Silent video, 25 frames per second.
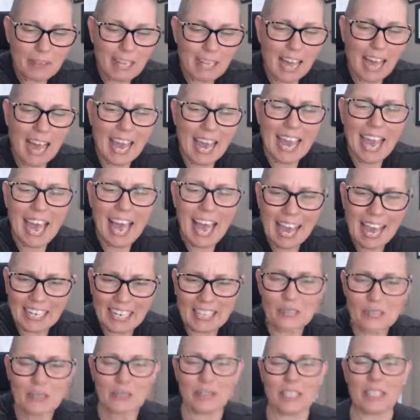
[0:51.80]
I
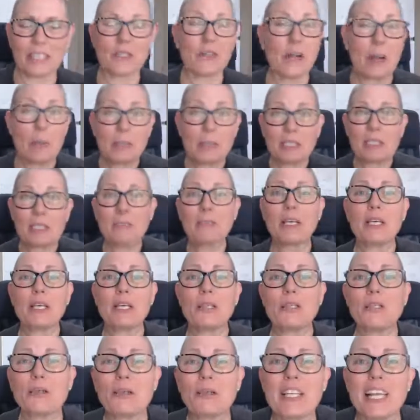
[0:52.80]
actually, sorry, I'm just making
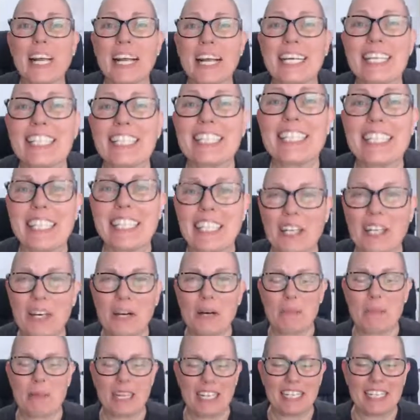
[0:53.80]
sure that I can see
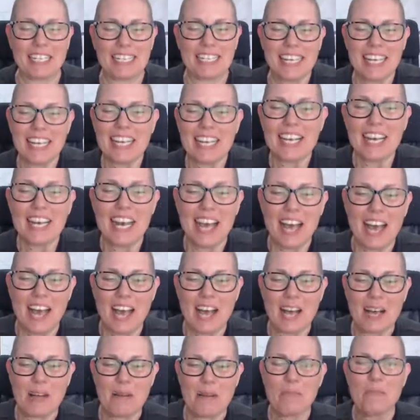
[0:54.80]
comments,
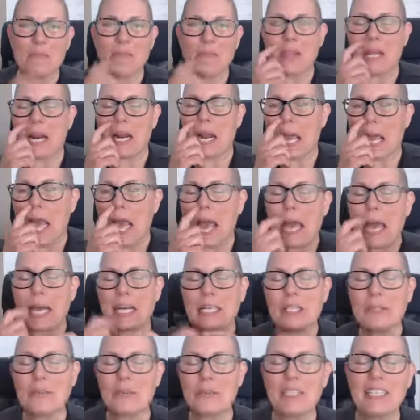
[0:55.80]
um, that I
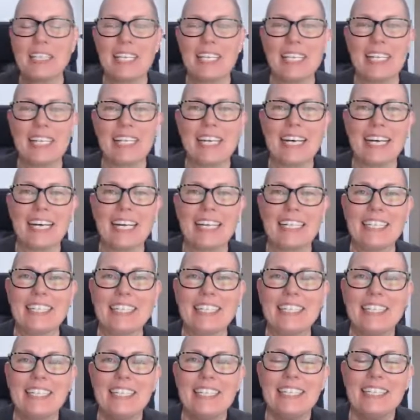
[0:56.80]
actually... Uh,
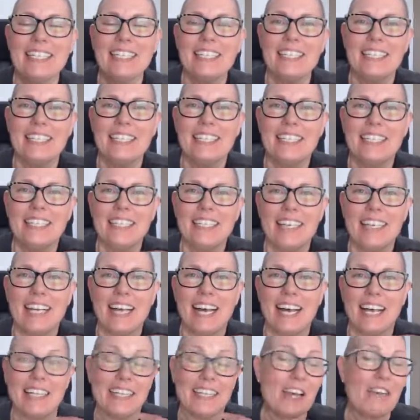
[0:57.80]

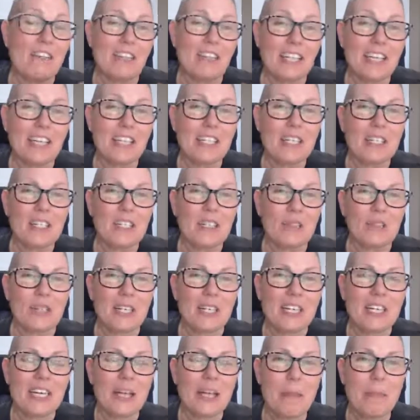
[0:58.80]
Uh, left the
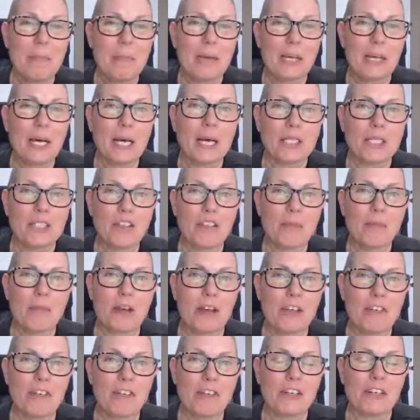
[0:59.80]
industry because of my
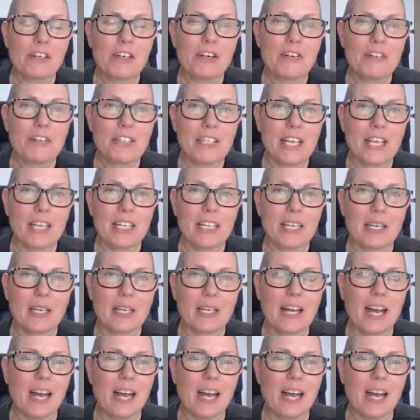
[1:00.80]
fear of selling.